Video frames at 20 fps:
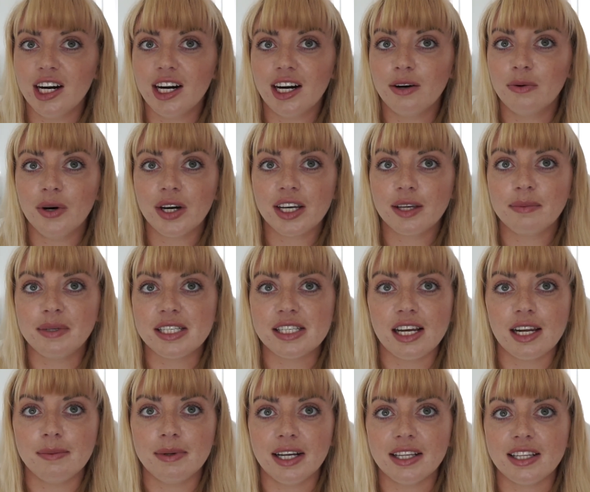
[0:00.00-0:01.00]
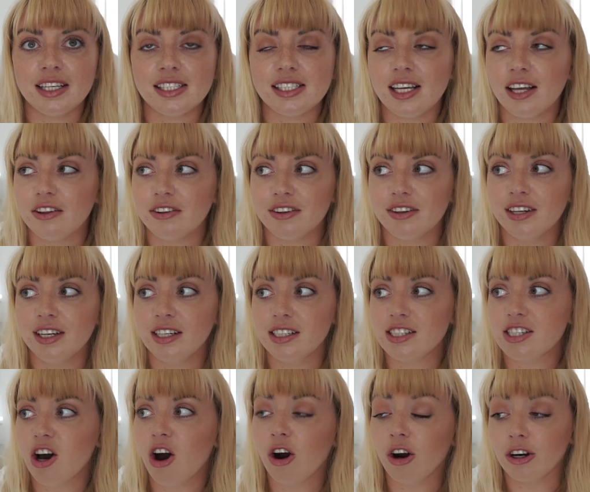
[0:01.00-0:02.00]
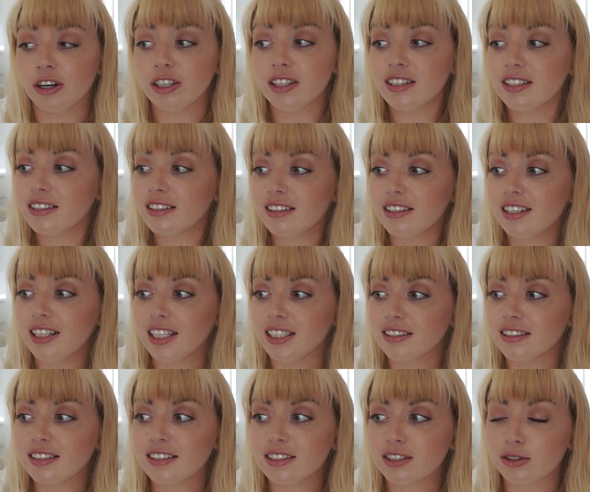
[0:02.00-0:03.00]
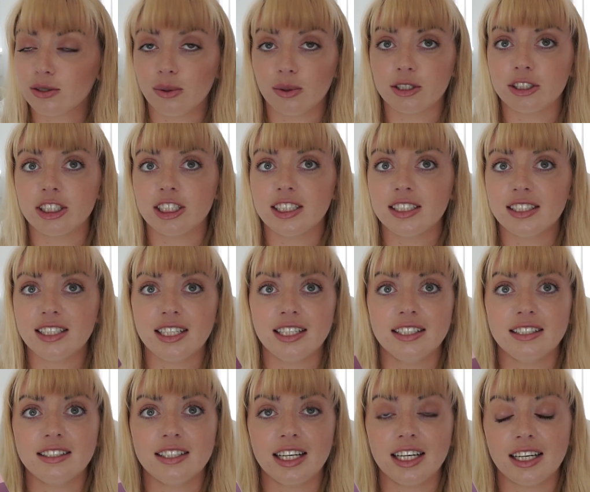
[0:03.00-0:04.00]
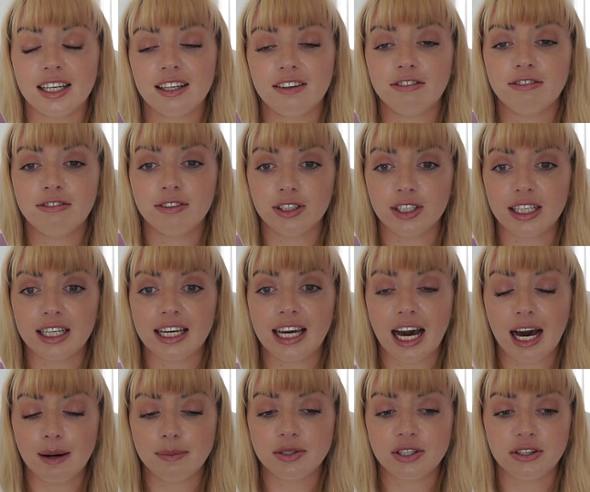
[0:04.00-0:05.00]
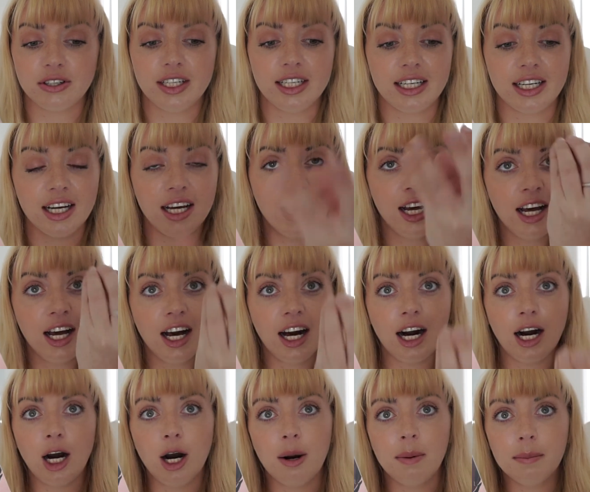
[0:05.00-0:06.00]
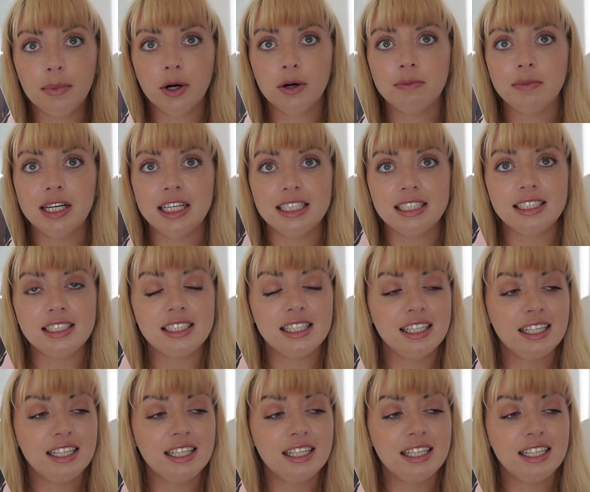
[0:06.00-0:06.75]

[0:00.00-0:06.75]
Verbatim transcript: What can be said about this other than it's art? It's gorgeous. It is like fully capturing a moment,